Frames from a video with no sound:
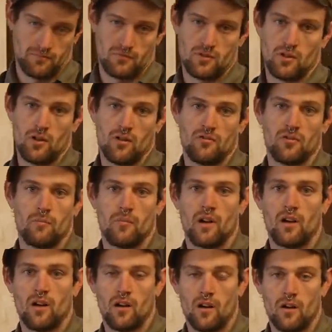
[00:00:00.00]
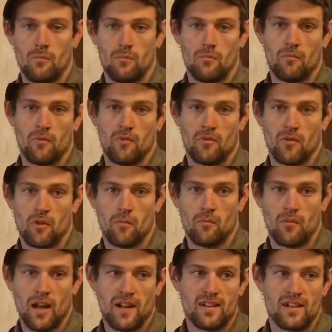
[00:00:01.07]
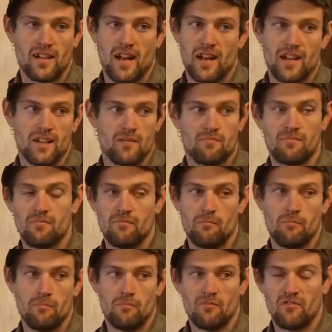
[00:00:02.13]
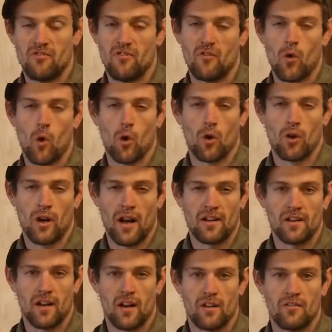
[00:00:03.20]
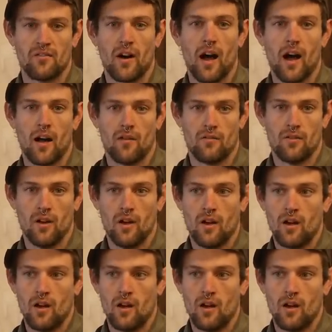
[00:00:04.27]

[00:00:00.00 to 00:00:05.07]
So from 1984, 1985,